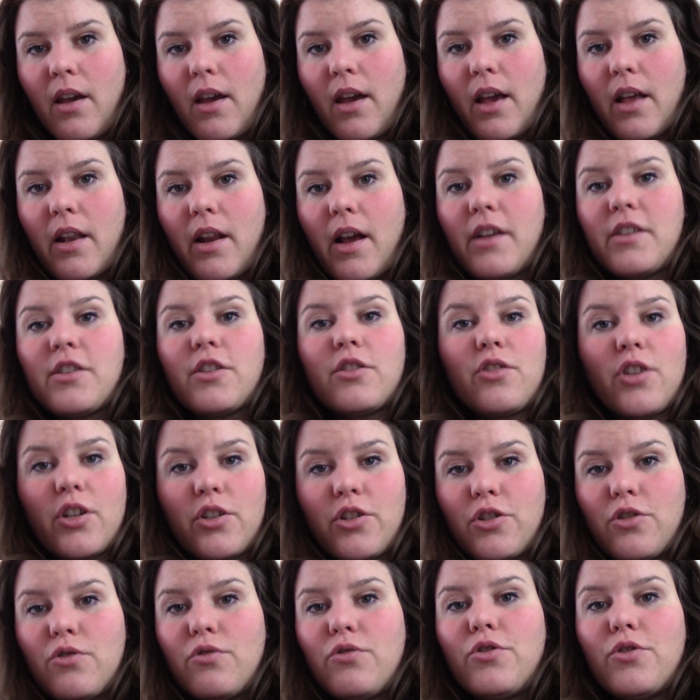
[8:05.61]
And I
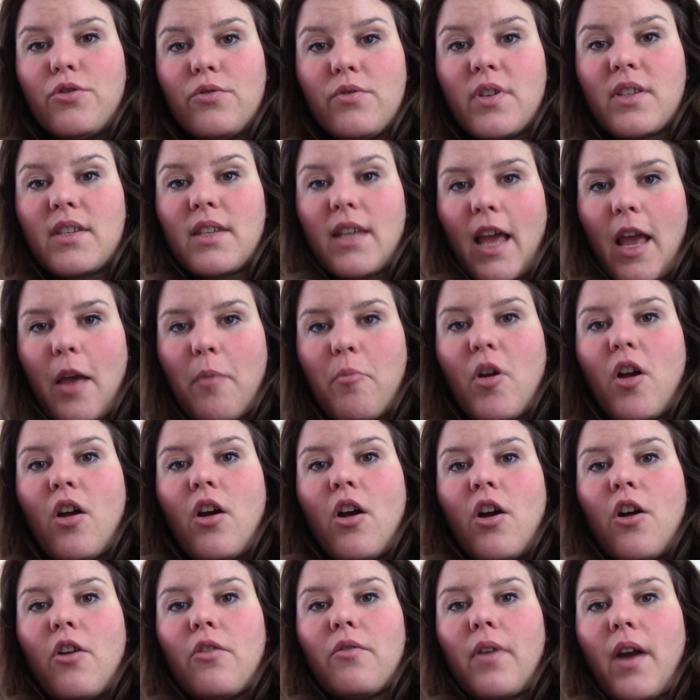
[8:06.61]
suggest you do the same,
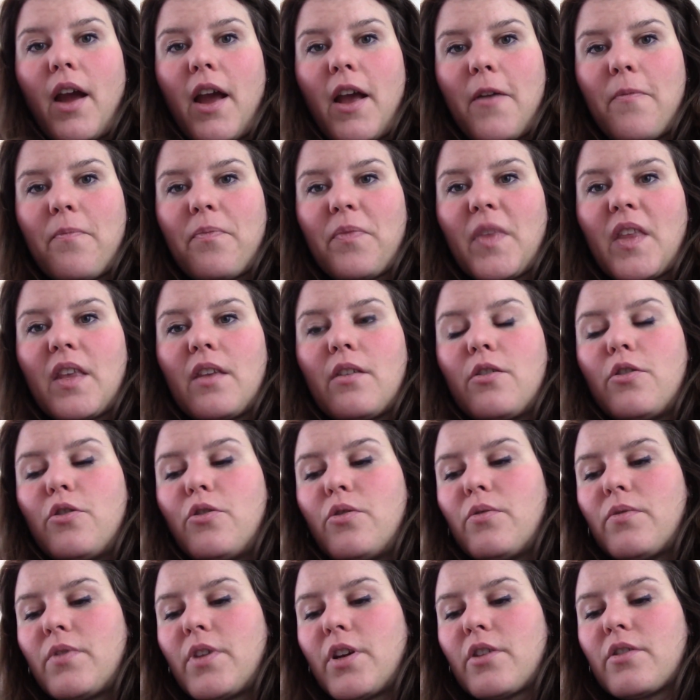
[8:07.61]
right?
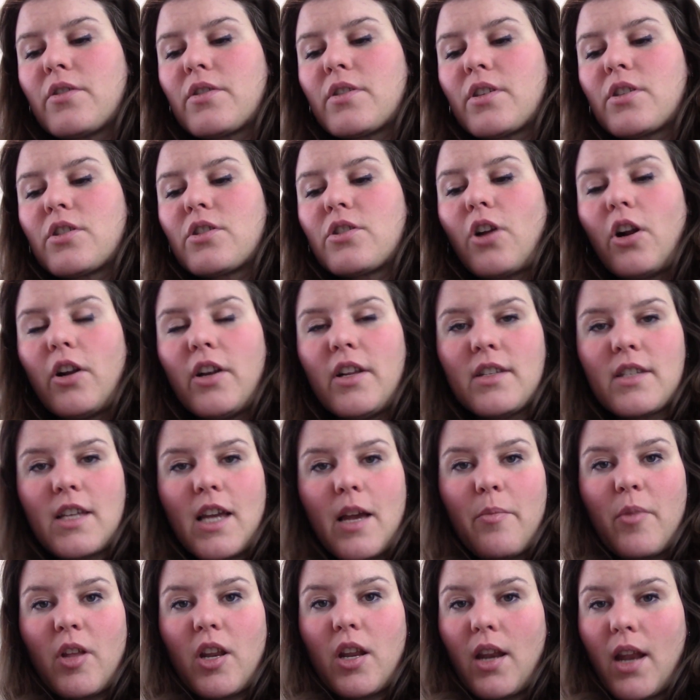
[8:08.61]
There's a starting
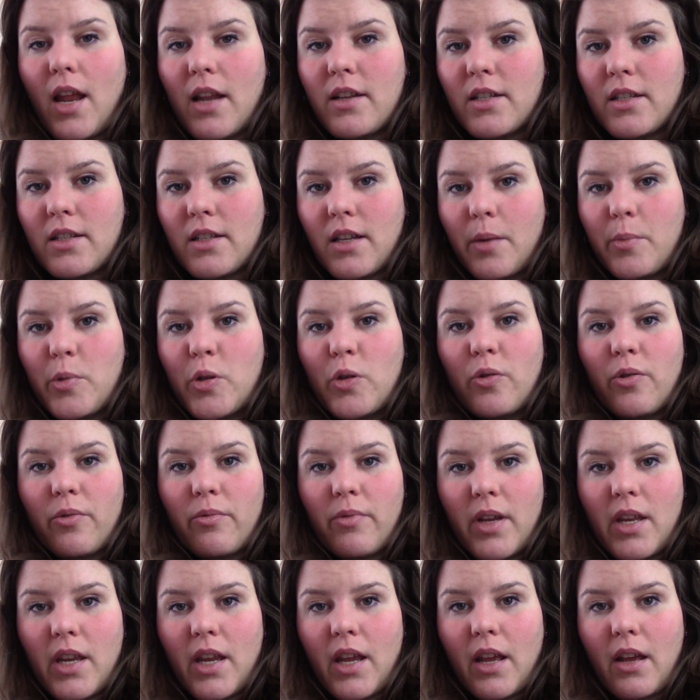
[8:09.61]
time and an ending time to a
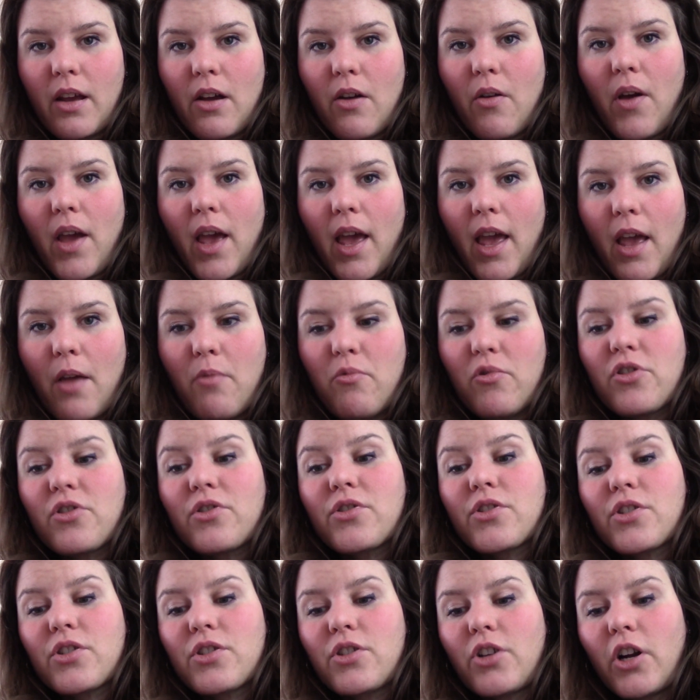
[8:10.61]
reading. Okay, well,
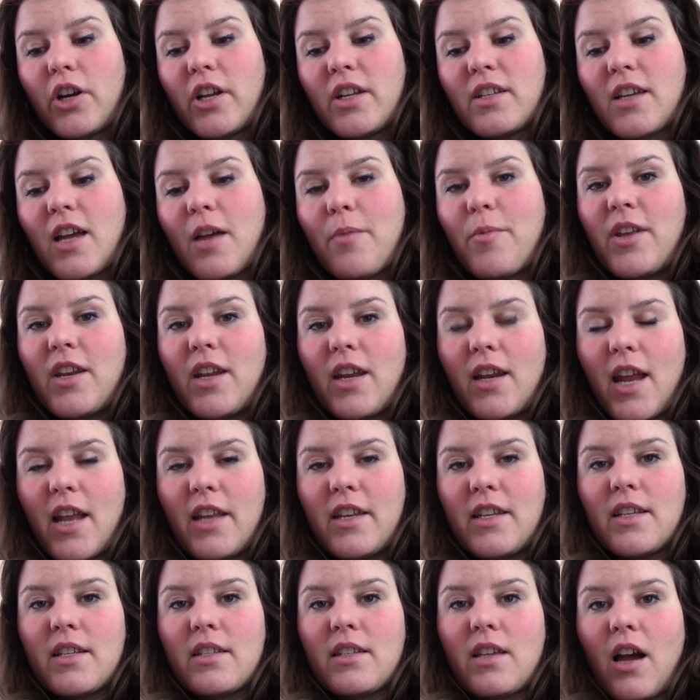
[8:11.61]
there's a starting time and an
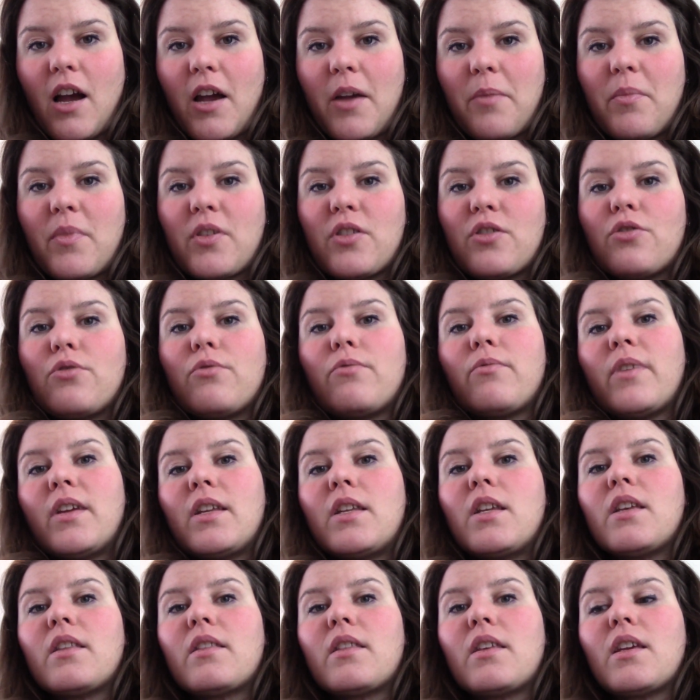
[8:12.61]
ending time to
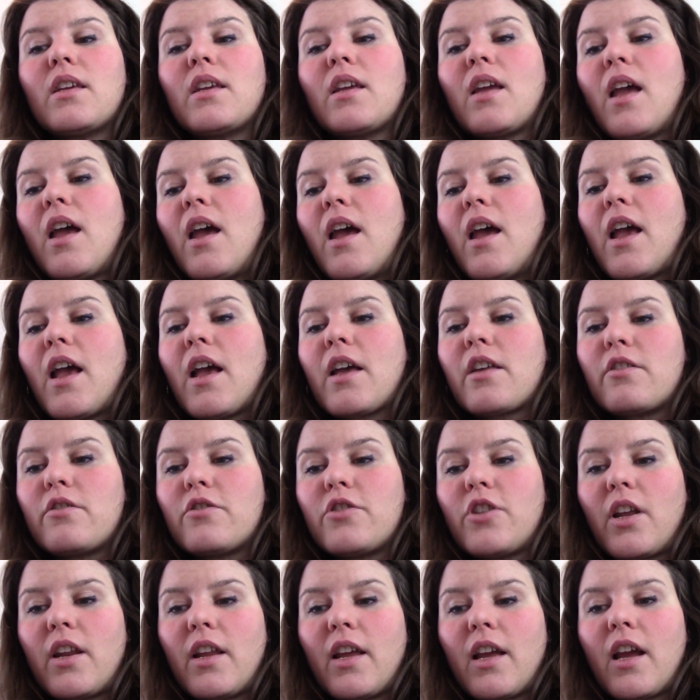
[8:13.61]
reading the
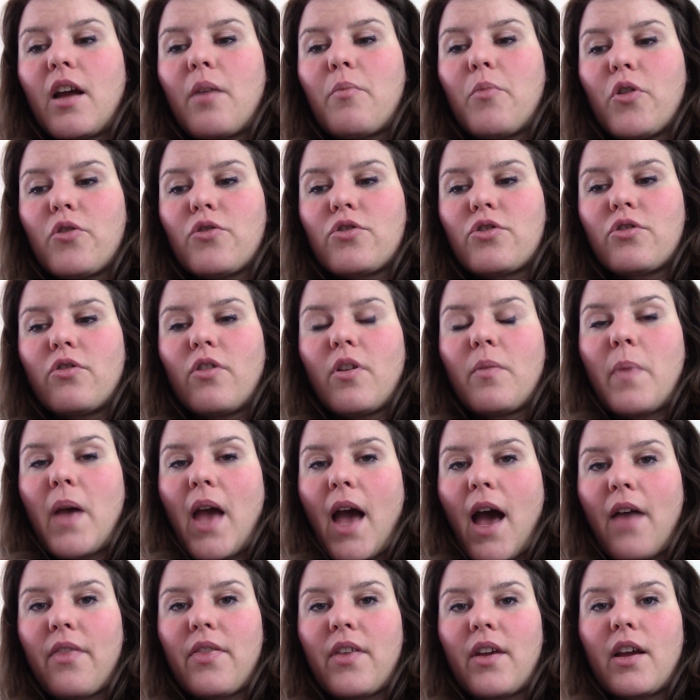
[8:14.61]
energetic, emotional,
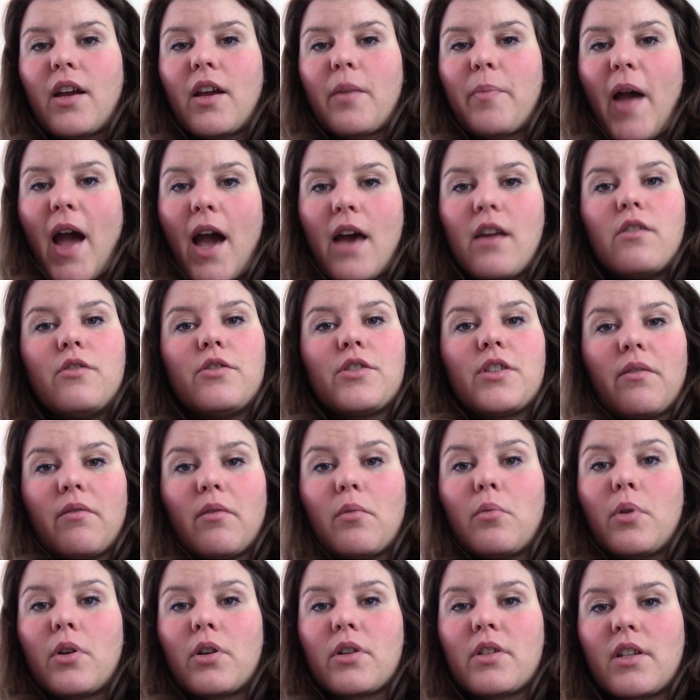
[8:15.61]
empathic patterns of
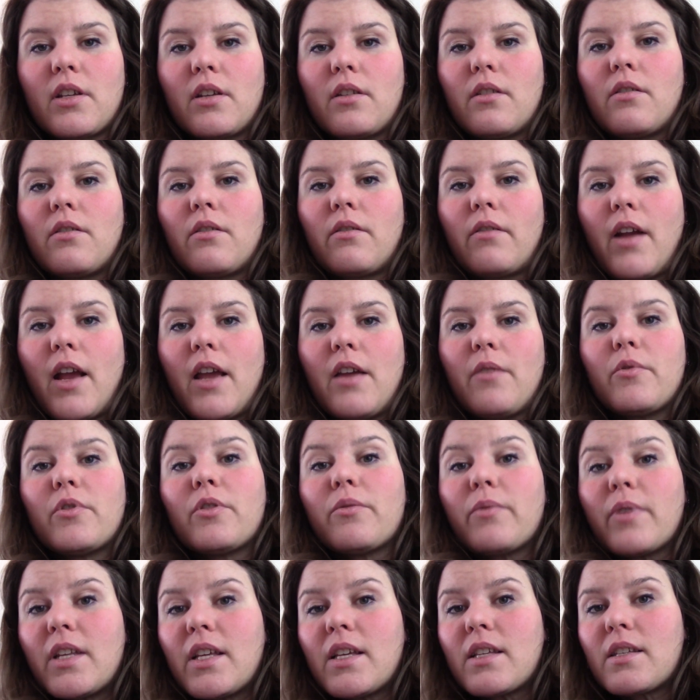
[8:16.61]
a person, right? When
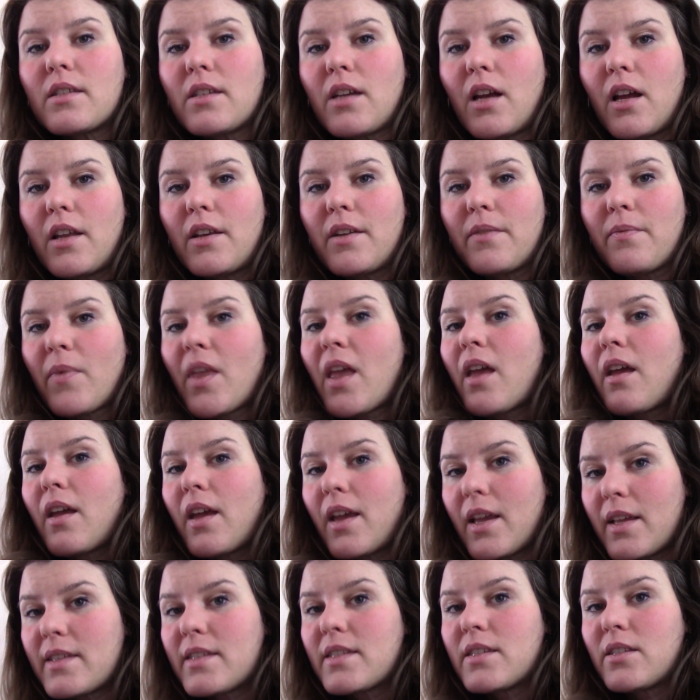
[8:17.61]
the reading's done,
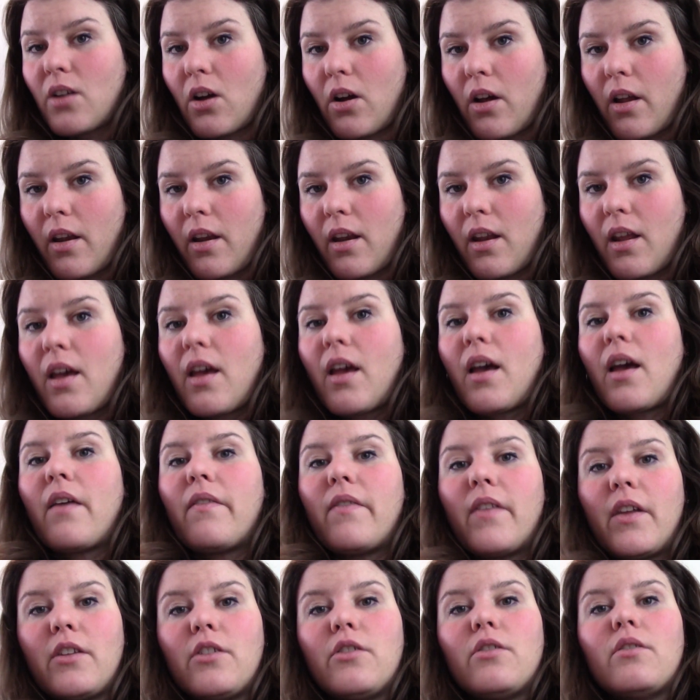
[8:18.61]
it's done.
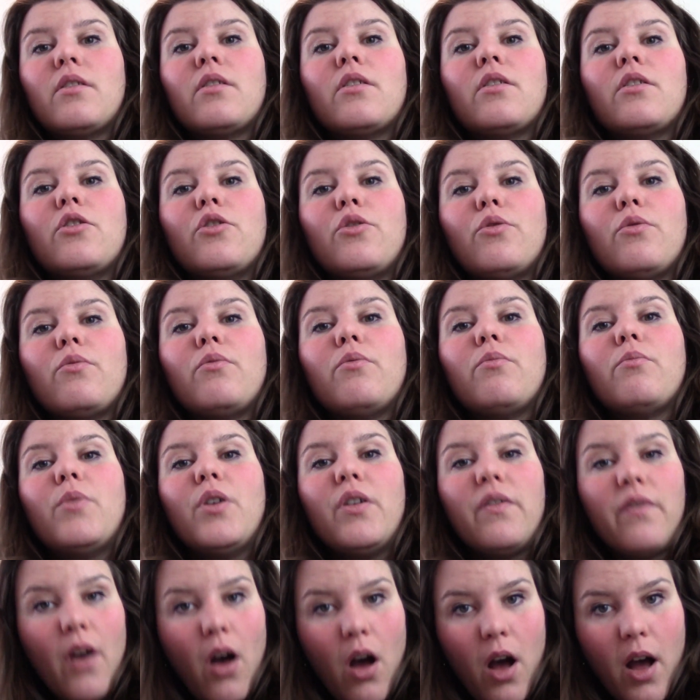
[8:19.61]
And then you
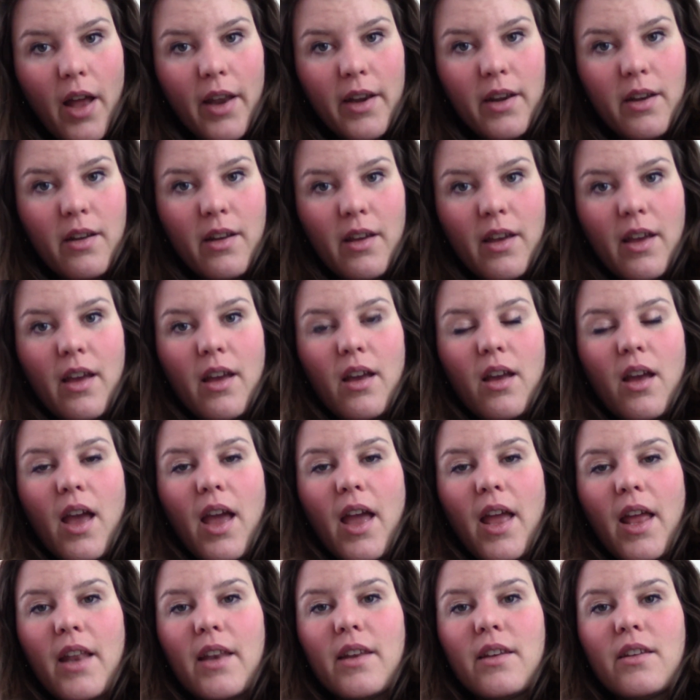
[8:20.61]
move on,
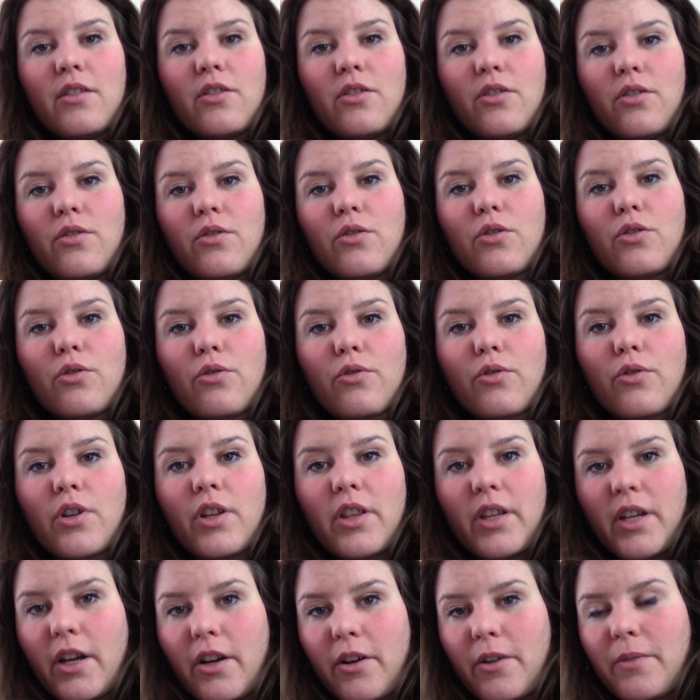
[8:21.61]
and you're
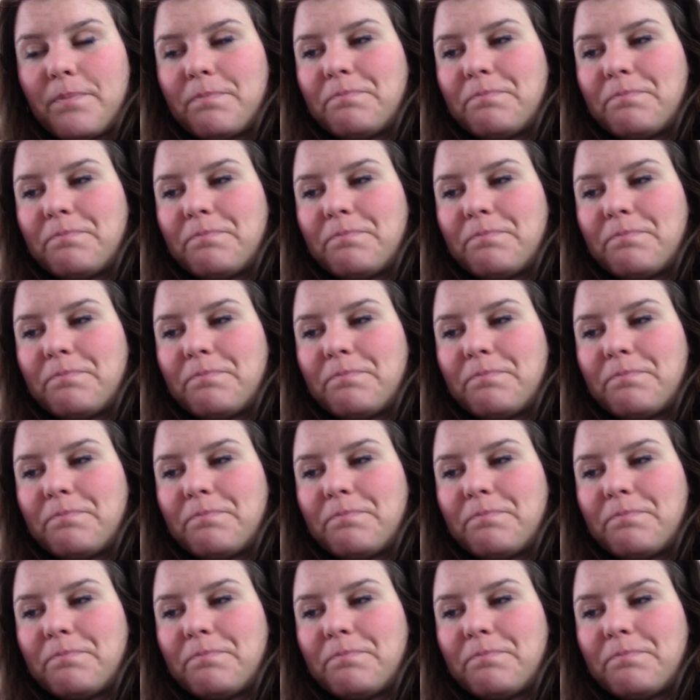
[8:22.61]
clear.